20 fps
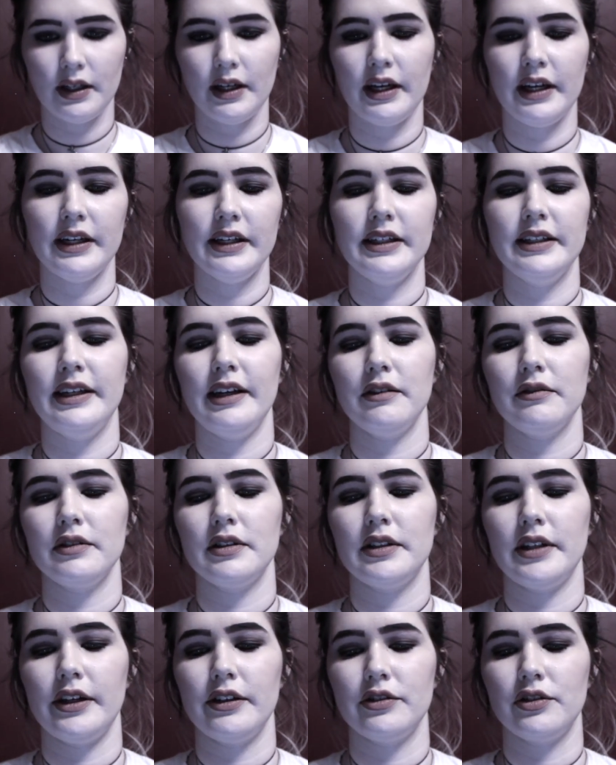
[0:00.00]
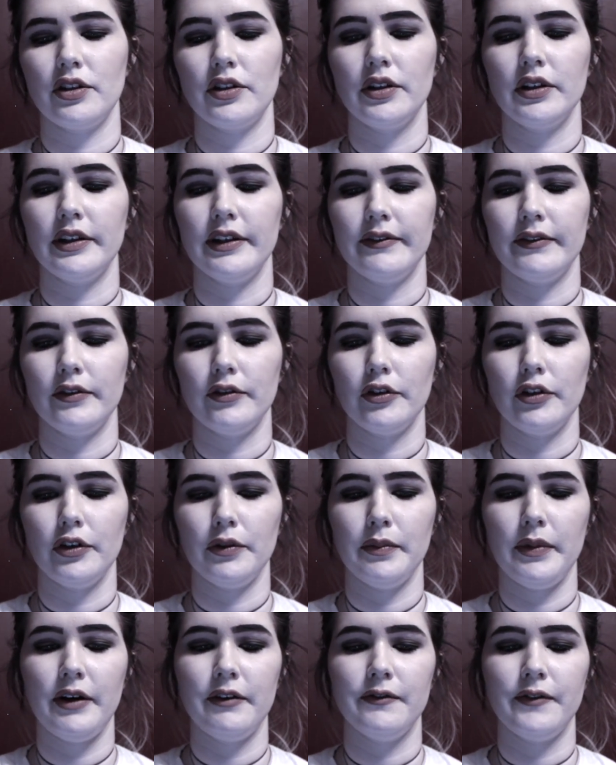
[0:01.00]
I headed downstairs to the living
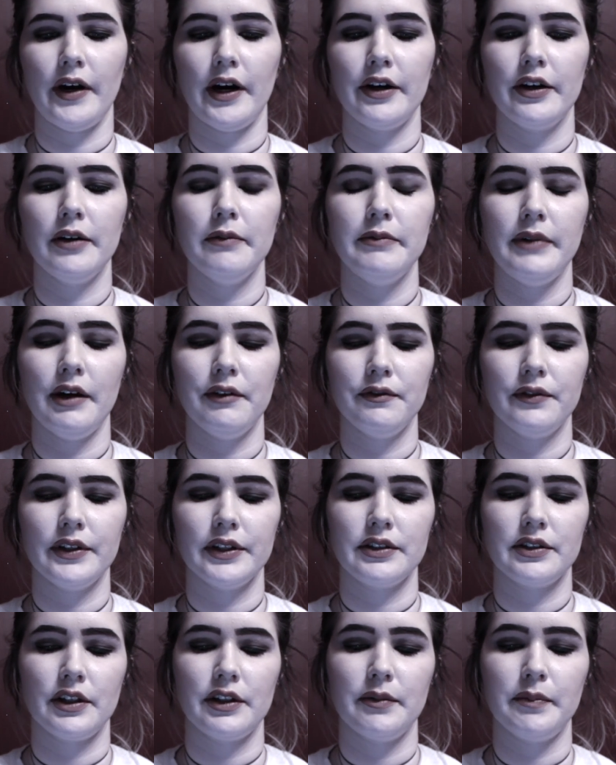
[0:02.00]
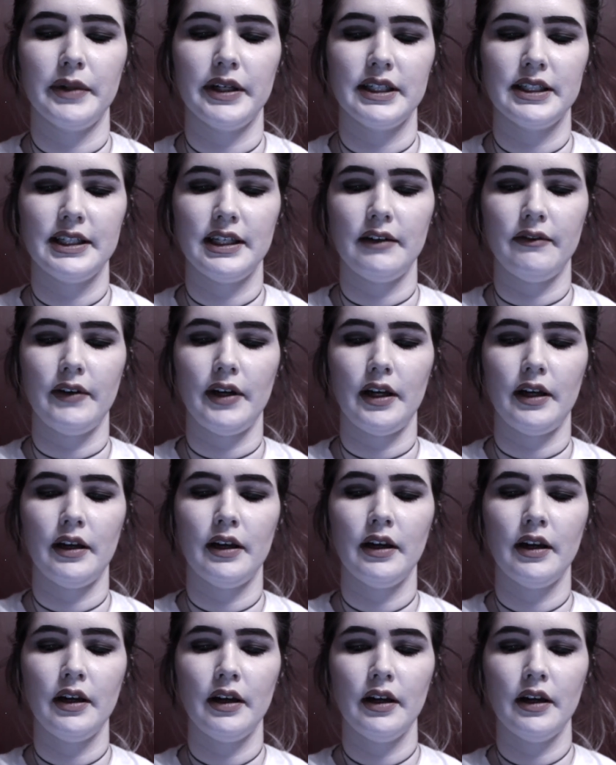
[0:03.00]
room and fired up Netflix on the big
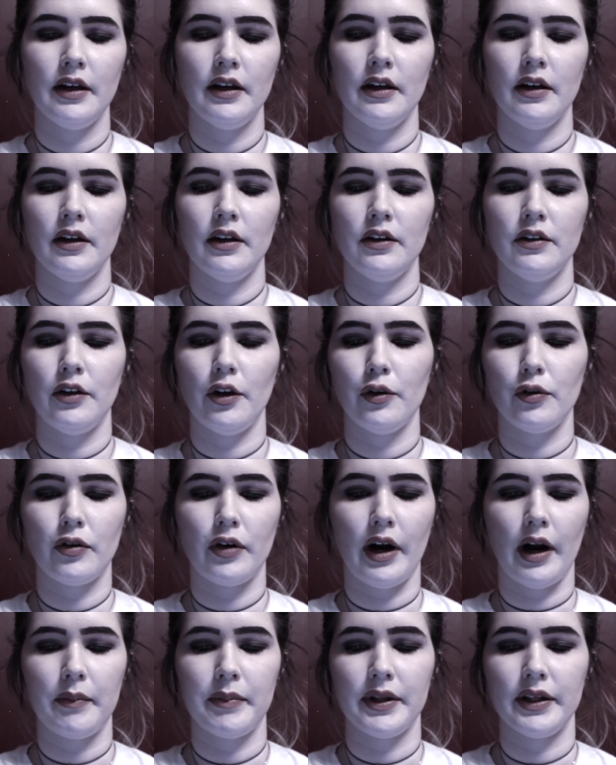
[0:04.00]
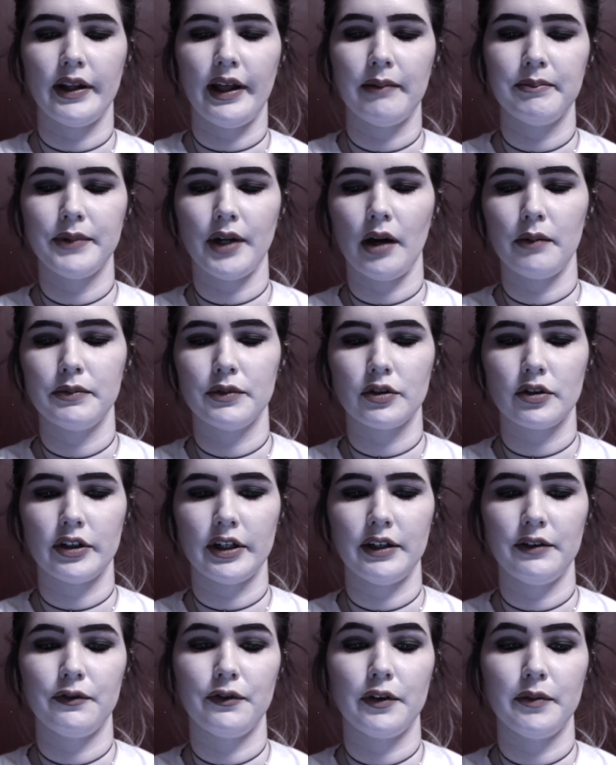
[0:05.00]
TV. No crappy laptop
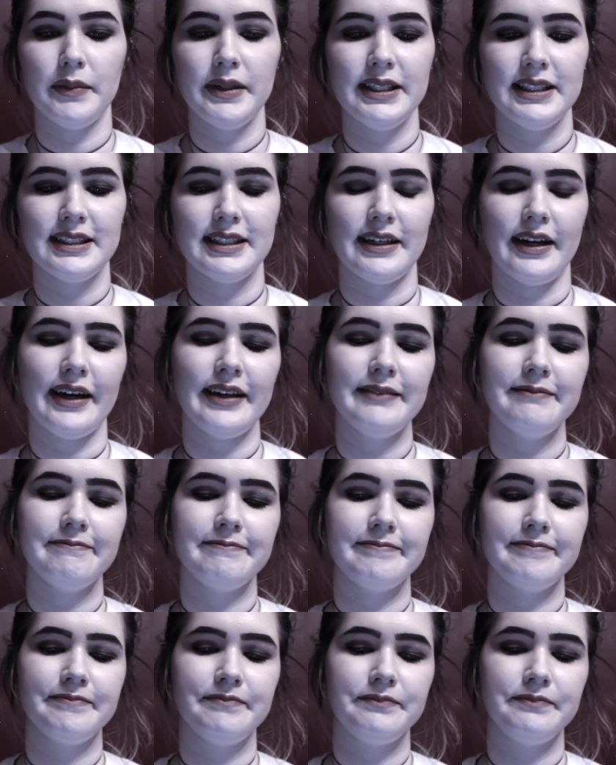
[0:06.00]
screen for me tonight.